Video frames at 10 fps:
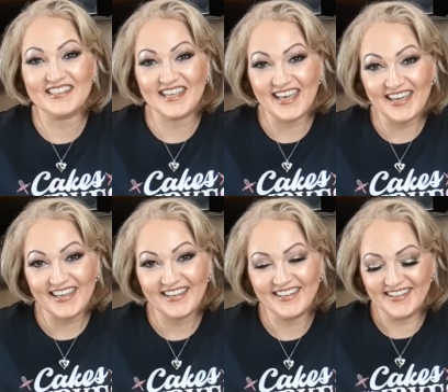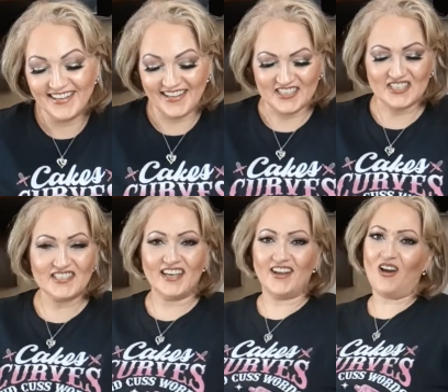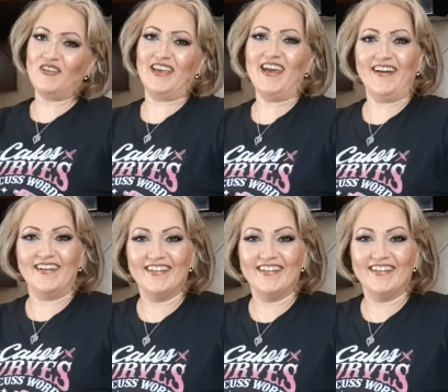tea? And she said, oh yeah.